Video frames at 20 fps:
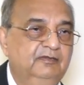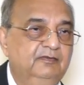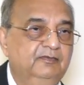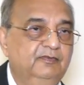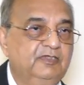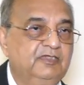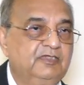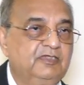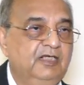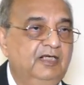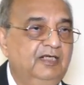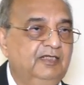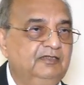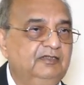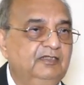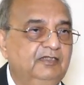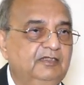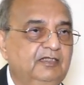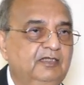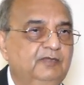we start
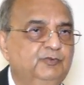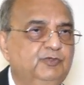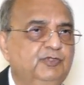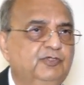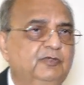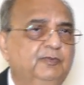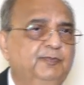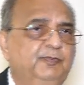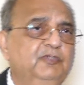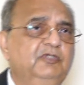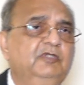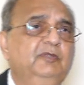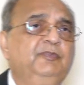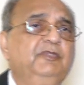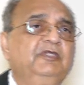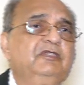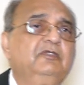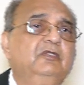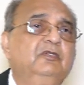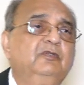thinking we should put the
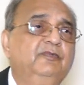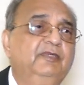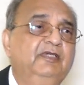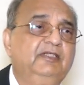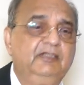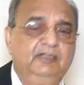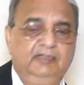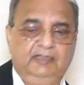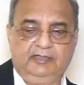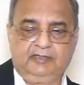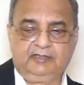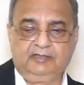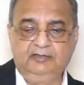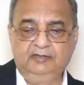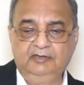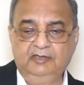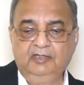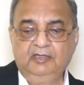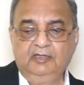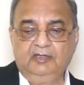patient on ventilator.